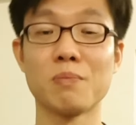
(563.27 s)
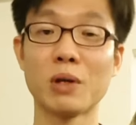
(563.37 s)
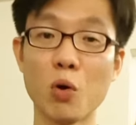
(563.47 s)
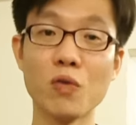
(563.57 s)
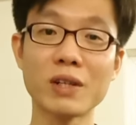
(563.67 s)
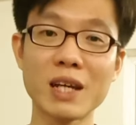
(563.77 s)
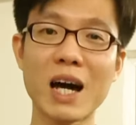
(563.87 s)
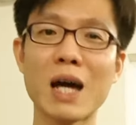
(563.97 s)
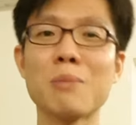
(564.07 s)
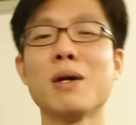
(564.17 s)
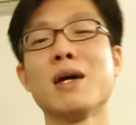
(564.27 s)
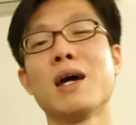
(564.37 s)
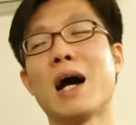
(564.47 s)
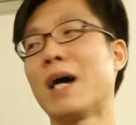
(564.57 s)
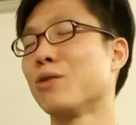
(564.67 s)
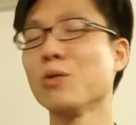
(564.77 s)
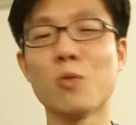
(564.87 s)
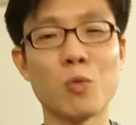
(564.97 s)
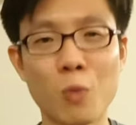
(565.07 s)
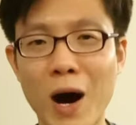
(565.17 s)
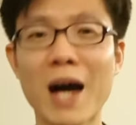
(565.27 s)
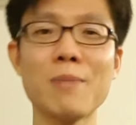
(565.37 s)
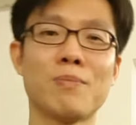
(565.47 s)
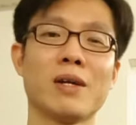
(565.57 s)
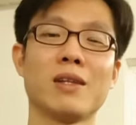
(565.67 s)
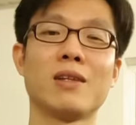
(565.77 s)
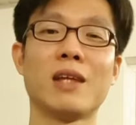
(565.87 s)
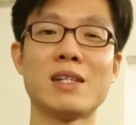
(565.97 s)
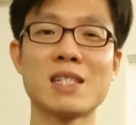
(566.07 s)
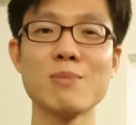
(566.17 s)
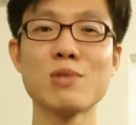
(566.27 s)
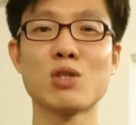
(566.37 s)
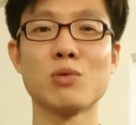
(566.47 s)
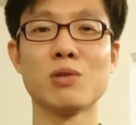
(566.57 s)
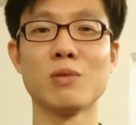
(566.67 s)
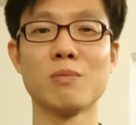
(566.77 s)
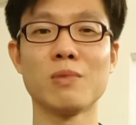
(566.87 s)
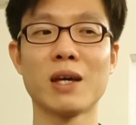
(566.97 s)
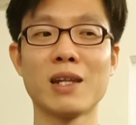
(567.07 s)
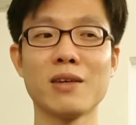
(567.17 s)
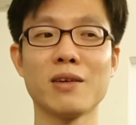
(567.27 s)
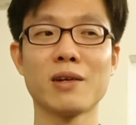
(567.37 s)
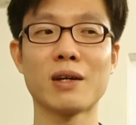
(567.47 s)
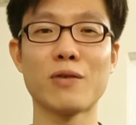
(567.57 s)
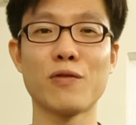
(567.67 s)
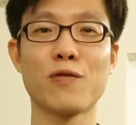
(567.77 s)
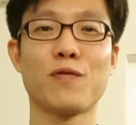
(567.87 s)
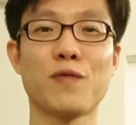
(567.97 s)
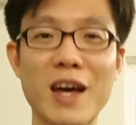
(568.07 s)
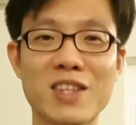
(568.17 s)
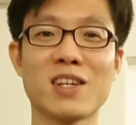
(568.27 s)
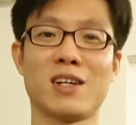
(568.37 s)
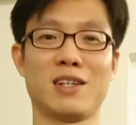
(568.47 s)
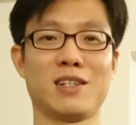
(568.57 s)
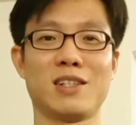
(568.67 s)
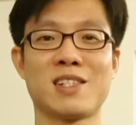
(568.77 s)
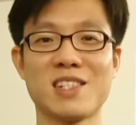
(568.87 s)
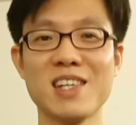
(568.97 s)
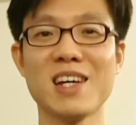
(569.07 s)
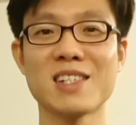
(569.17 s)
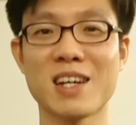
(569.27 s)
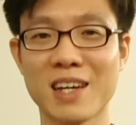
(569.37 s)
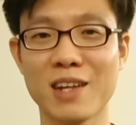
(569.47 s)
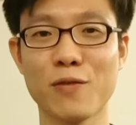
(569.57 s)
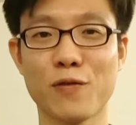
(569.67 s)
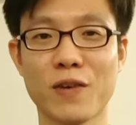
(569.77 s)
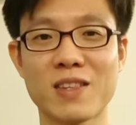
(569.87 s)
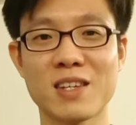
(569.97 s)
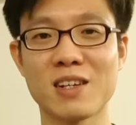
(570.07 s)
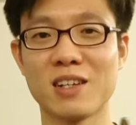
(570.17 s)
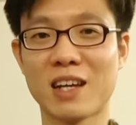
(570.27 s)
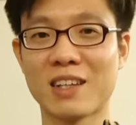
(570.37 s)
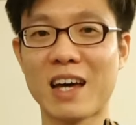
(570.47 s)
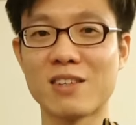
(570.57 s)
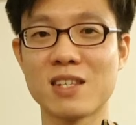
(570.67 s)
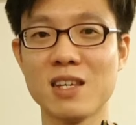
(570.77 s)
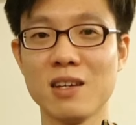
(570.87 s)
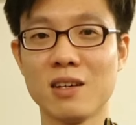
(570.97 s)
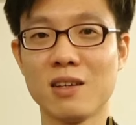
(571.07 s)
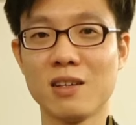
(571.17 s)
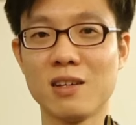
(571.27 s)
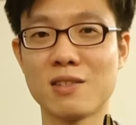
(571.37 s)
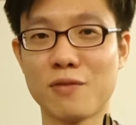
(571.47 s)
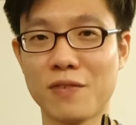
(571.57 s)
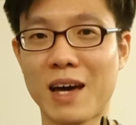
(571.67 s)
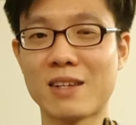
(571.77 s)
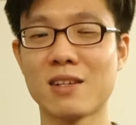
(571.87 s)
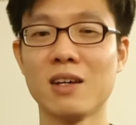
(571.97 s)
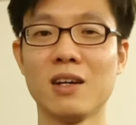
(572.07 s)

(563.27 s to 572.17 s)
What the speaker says: But over time, I don't know why, but they seem to be getting fatter. The sears are getting fatter, like that. You see, it's fat.